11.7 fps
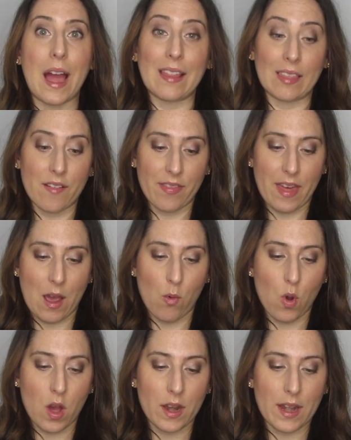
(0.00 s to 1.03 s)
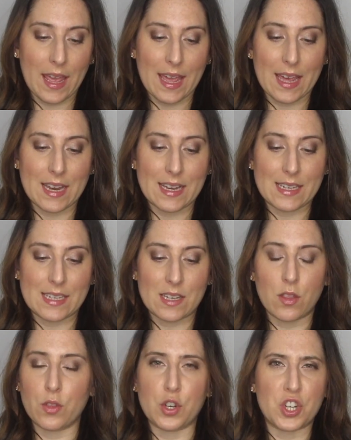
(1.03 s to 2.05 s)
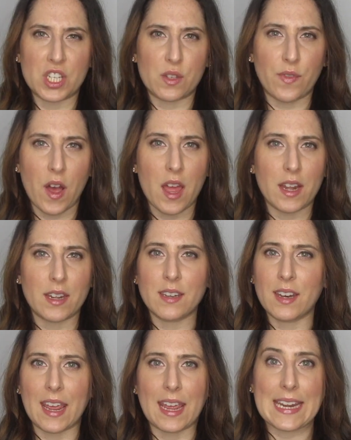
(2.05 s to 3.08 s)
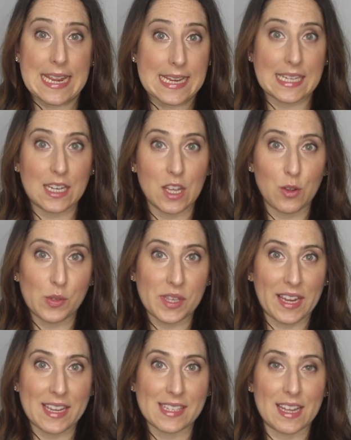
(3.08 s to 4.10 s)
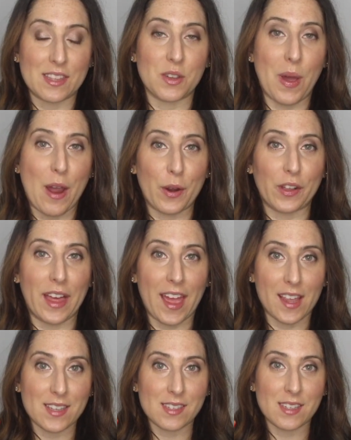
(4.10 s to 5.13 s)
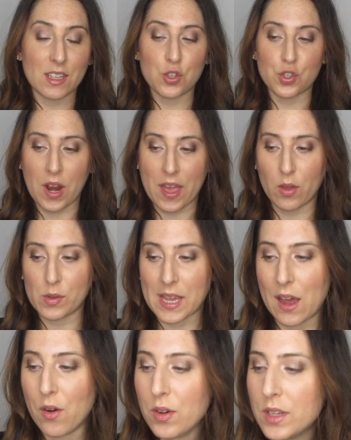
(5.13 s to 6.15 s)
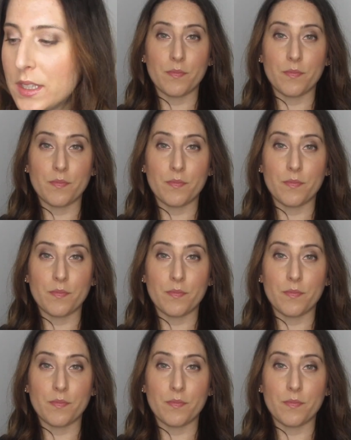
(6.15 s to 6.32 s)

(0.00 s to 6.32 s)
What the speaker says: I love that one, and they're just fun and easy to use, like I said. So Hourglass, try those out.